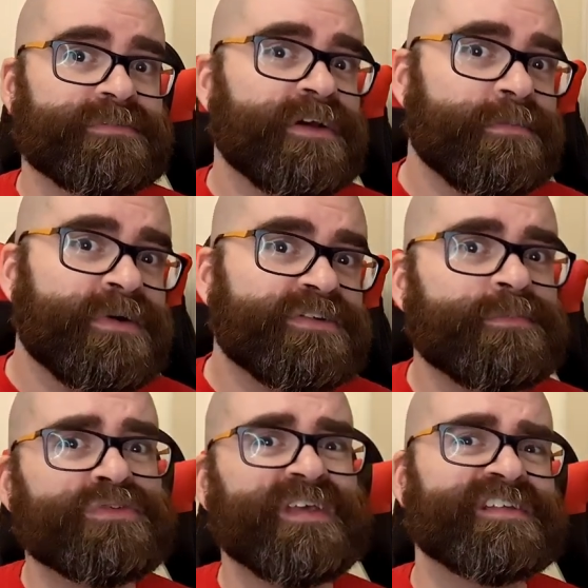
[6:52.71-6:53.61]
you know, much
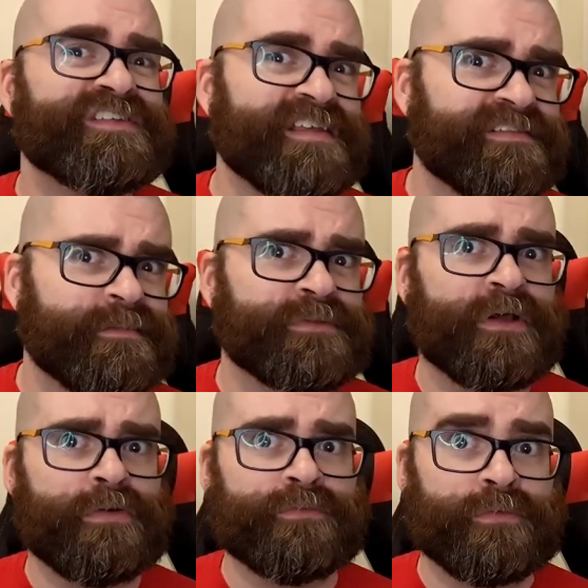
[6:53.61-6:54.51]
more digestible
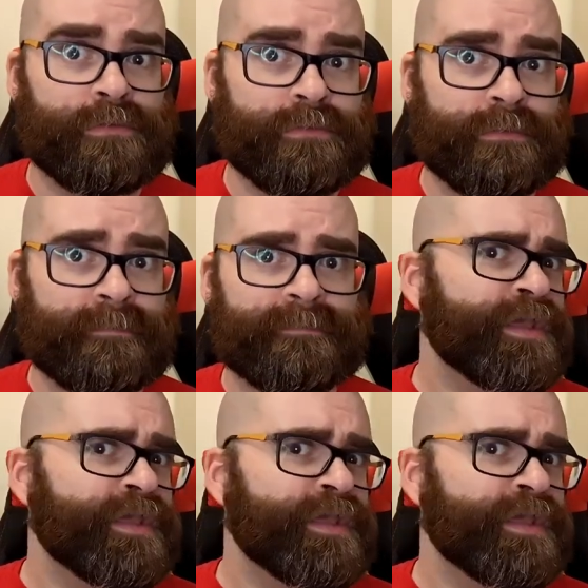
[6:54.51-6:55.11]
overall.